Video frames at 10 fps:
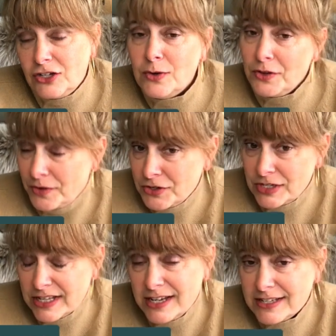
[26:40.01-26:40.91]
Two other
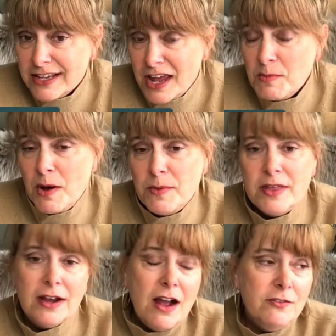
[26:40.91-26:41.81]
interesting things that came up
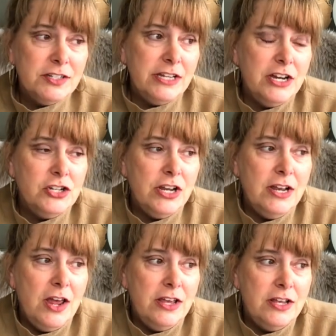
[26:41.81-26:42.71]
in that
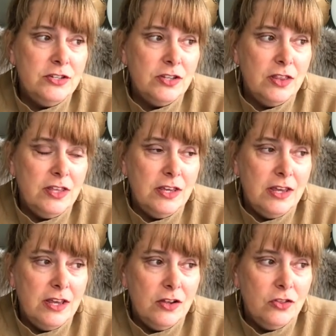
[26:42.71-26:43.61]
conversation is
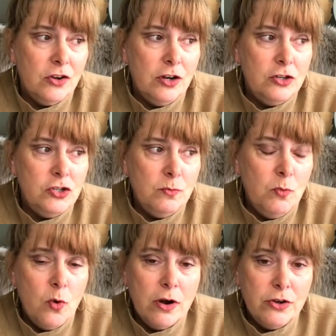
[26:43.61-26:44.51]
the they're going to do
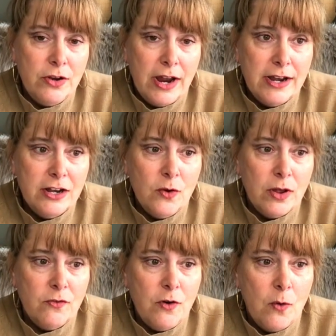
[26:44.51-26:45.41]
more United
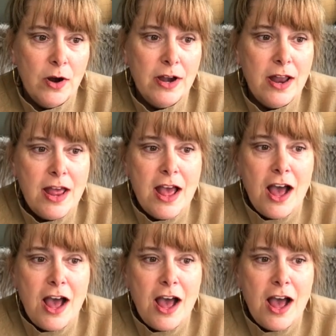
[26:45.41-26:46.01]
going forward,